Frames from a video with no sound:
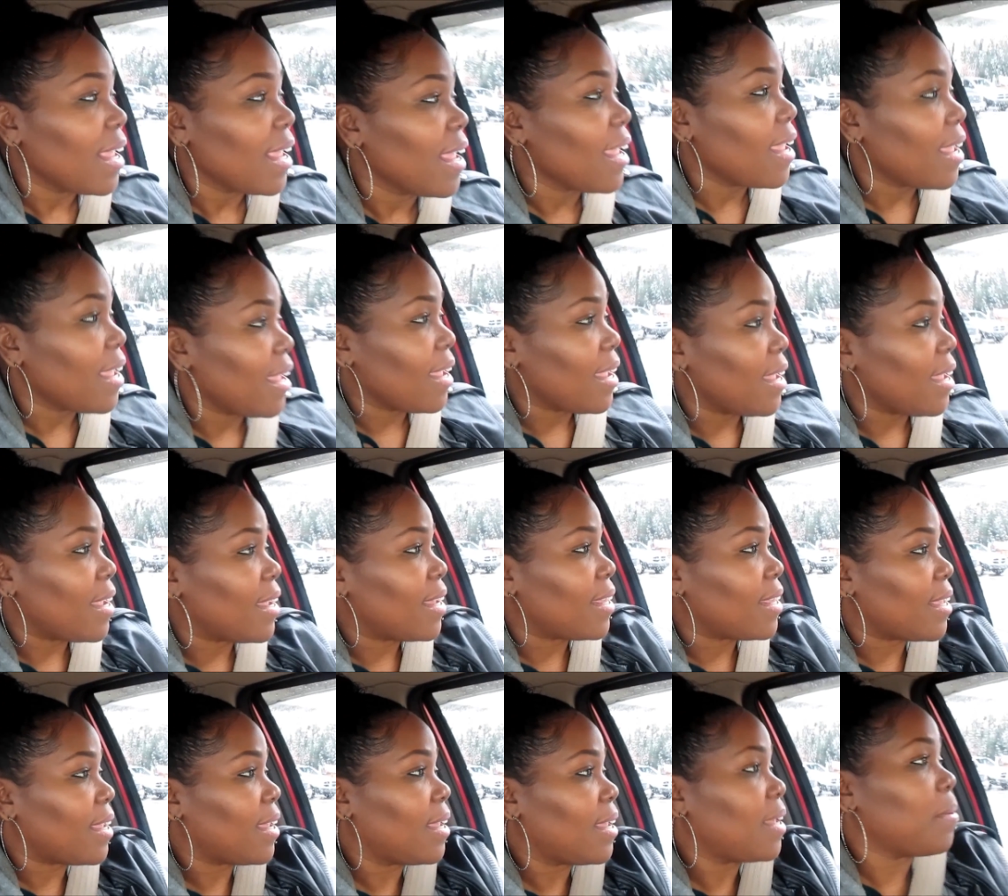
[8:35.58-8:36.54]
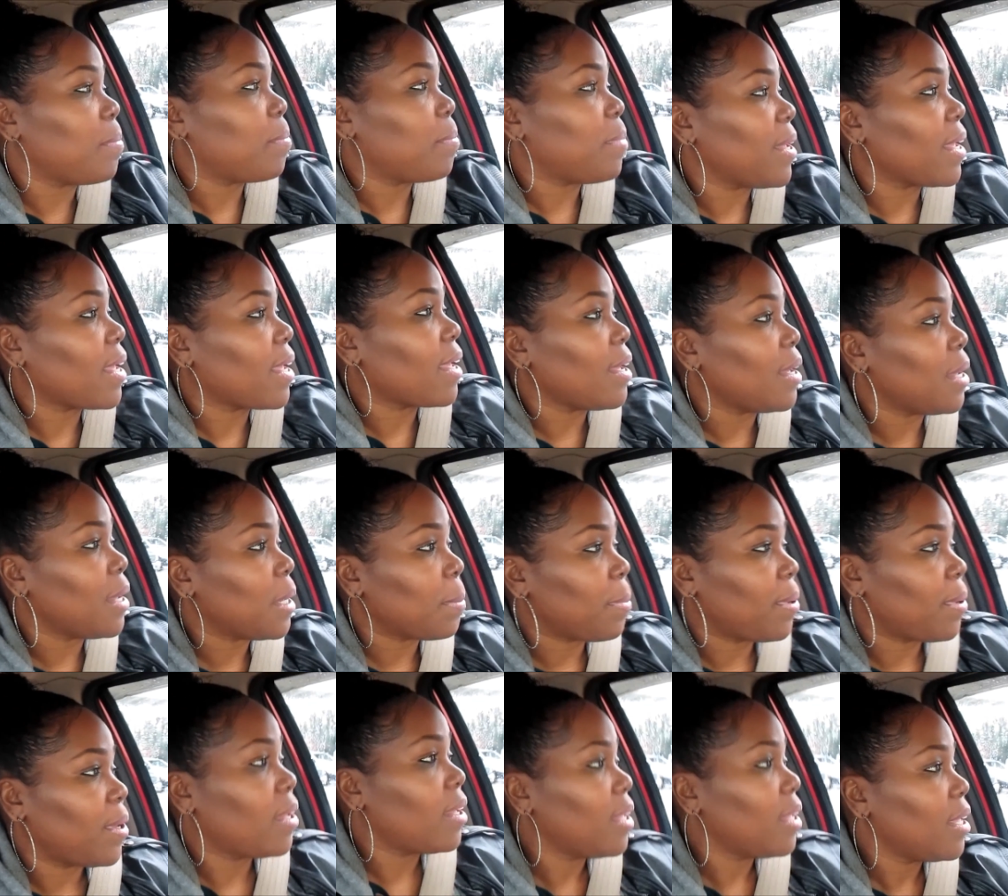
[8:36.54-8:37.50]
and pick up
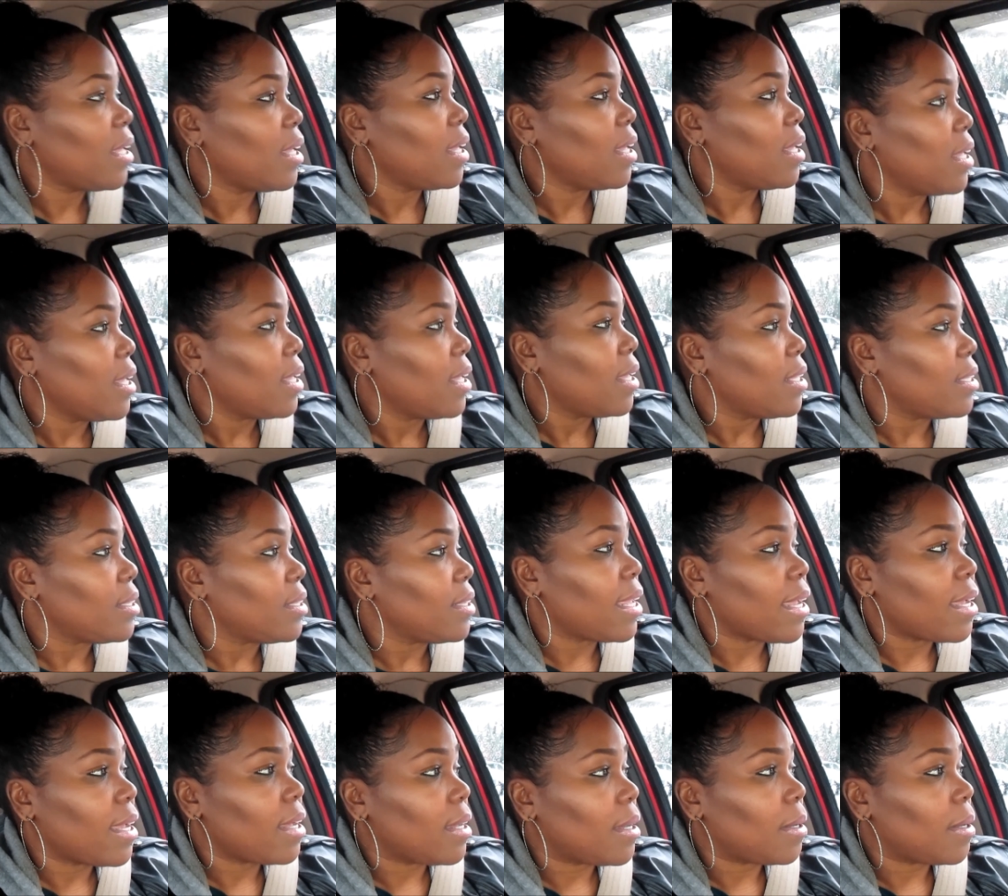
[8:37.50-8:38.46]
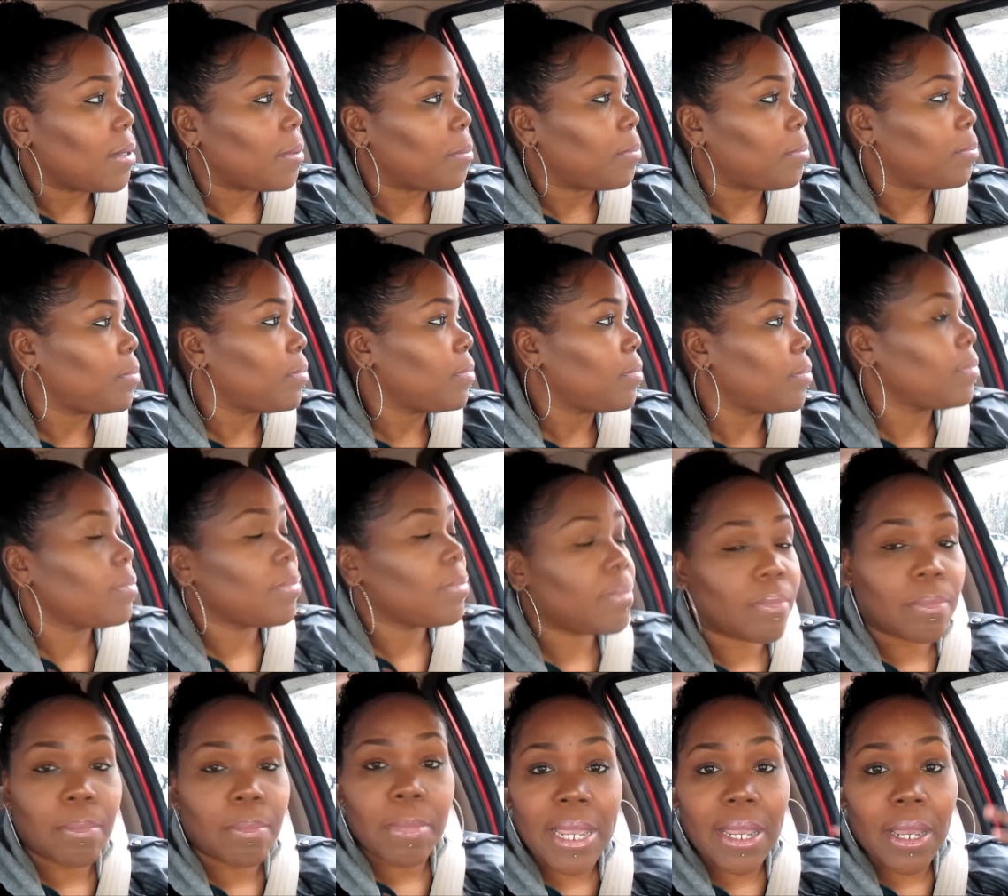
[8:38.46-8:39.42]
that um,
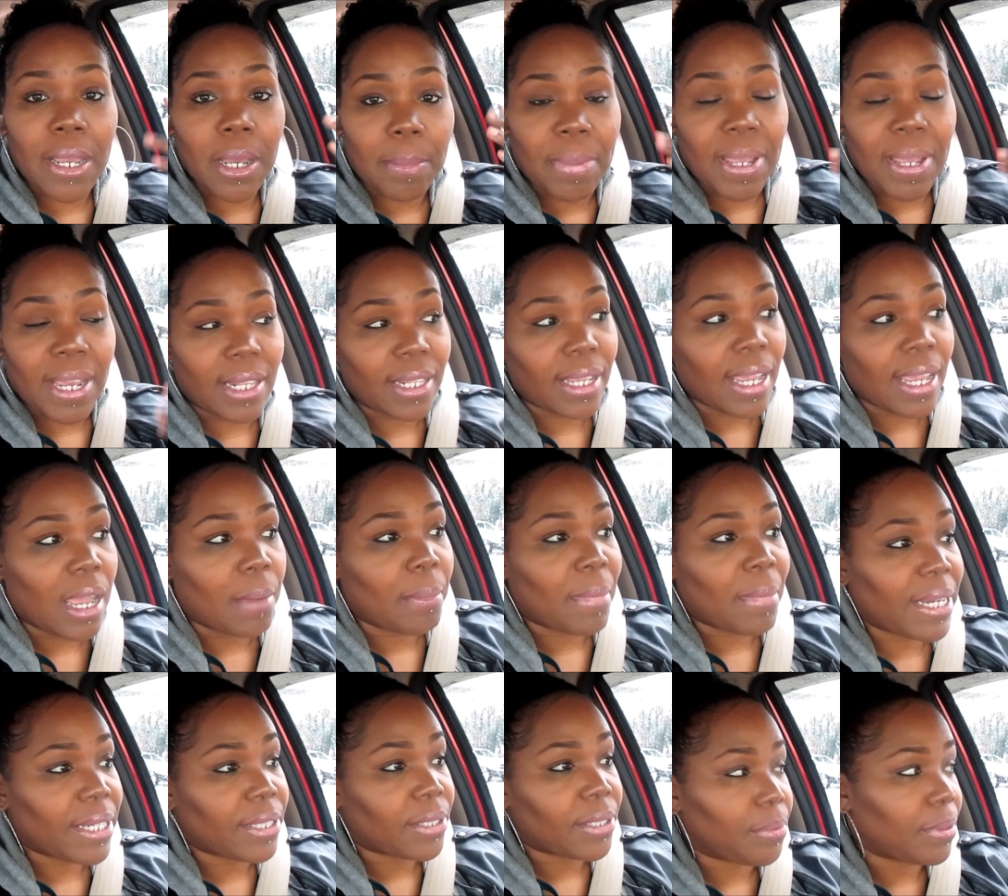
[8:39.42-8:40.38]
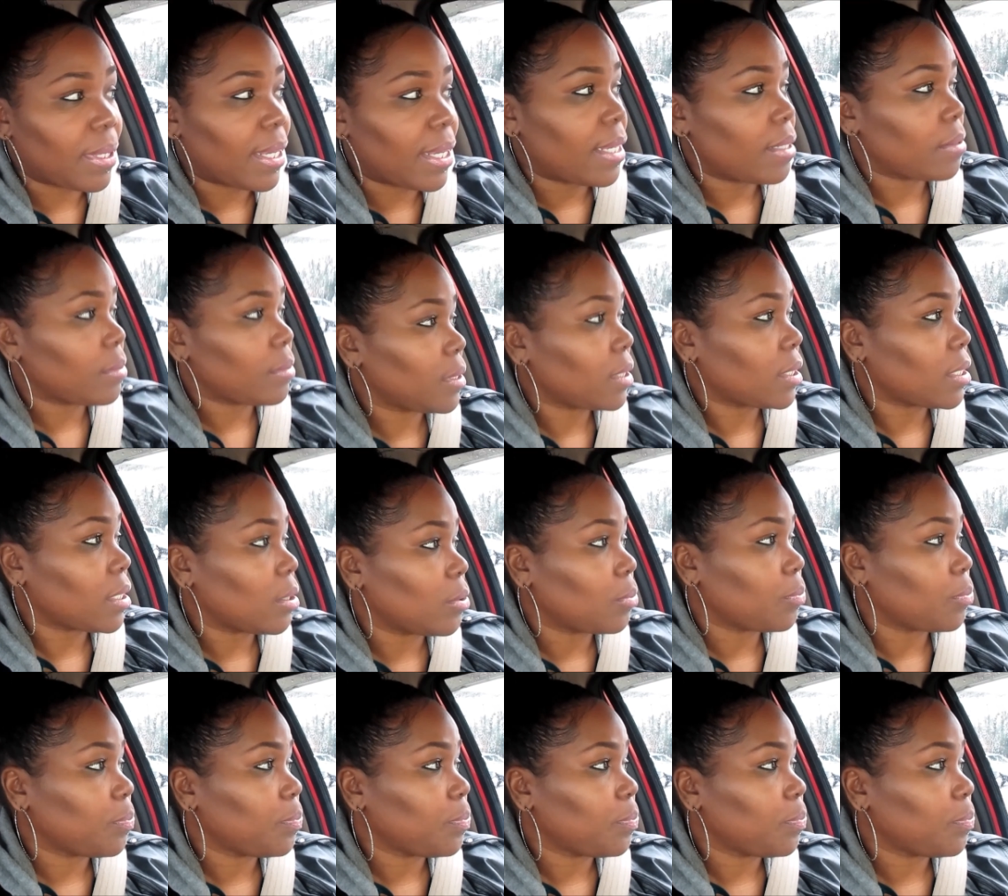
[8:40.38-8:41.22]
makeup palette. I might do that. So